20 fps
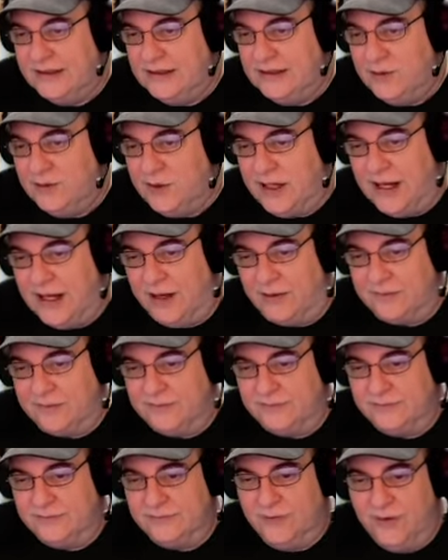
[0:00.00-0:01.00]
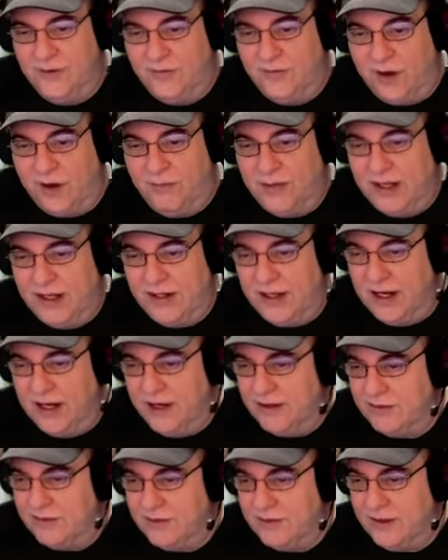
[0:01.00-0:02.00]
well, we've all been
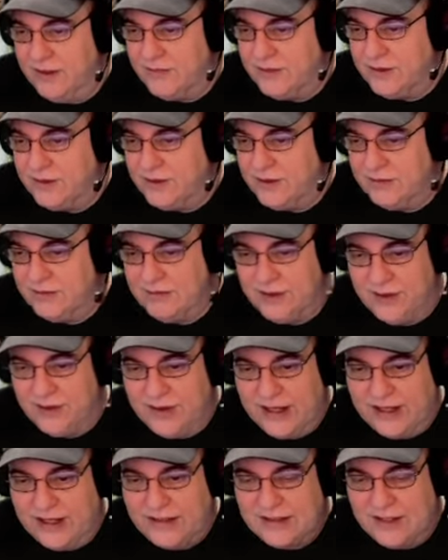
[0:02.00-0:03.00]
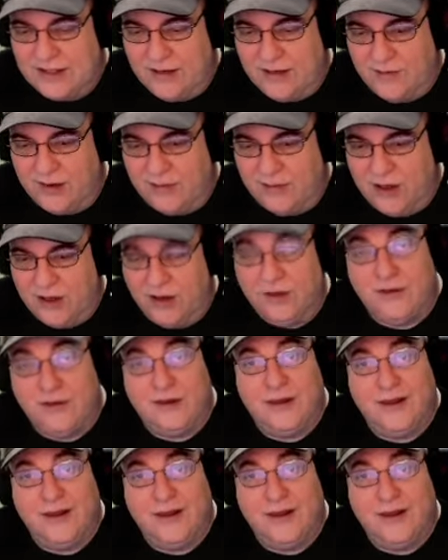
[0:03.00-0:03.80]
there after a Thanksgiving meal.